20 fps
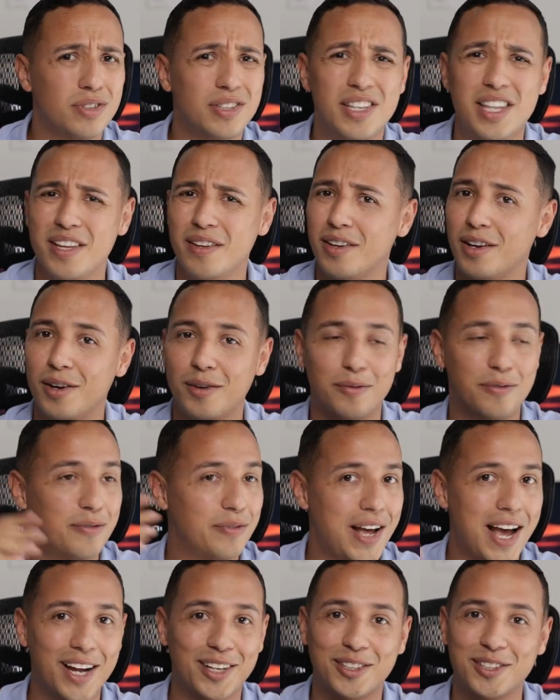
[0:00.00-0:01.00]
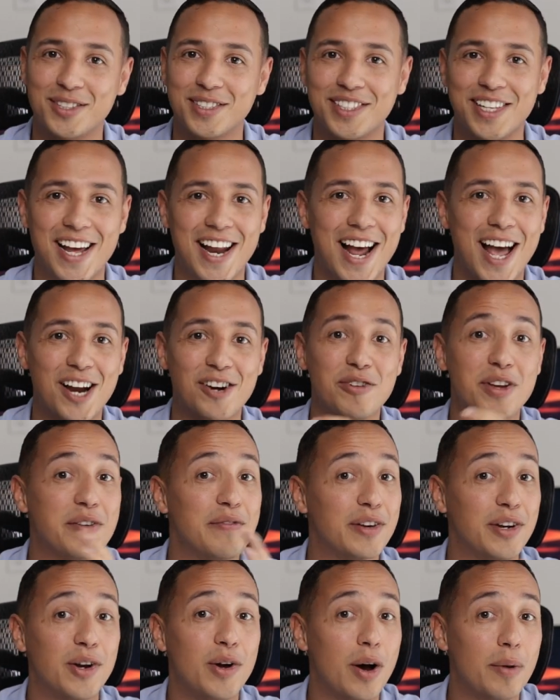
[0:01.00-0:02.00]
to factors that I don't
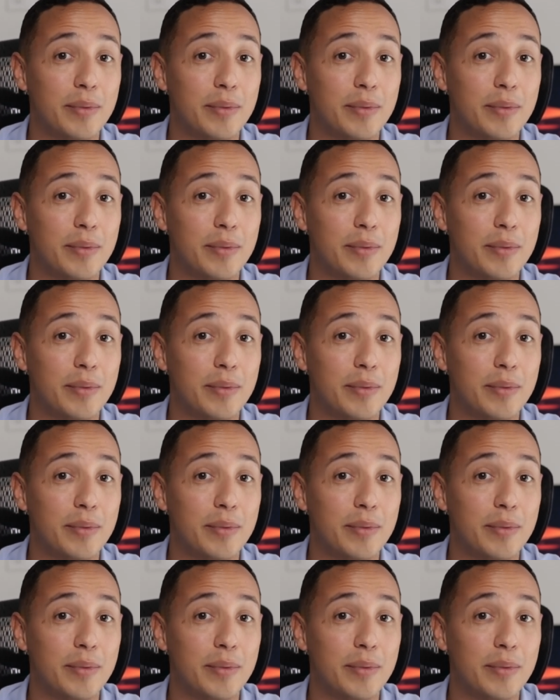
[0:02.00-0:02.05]
even know.